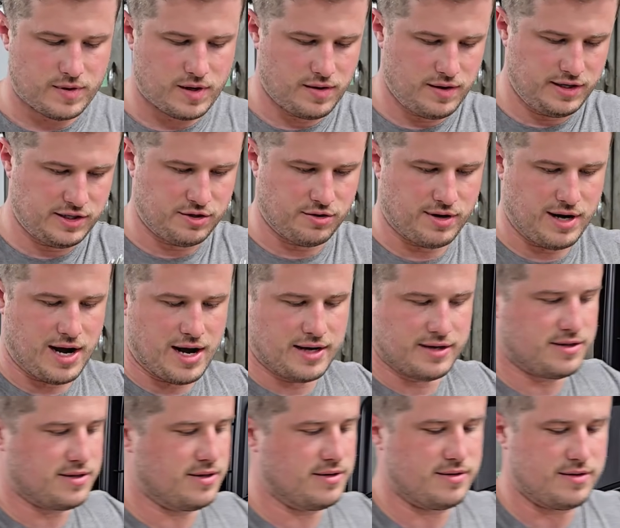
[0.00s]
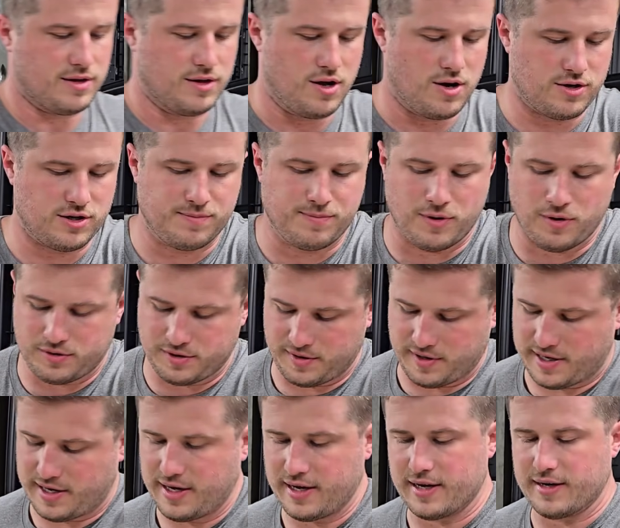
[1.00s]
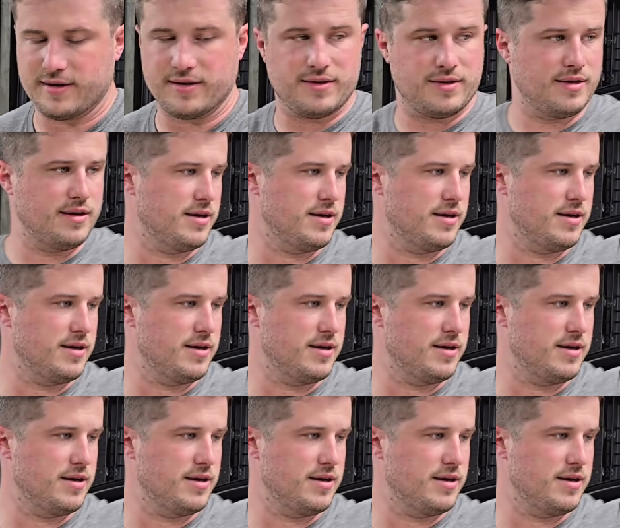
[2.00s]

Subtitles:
These 2 guys, the longest bolts in the kit.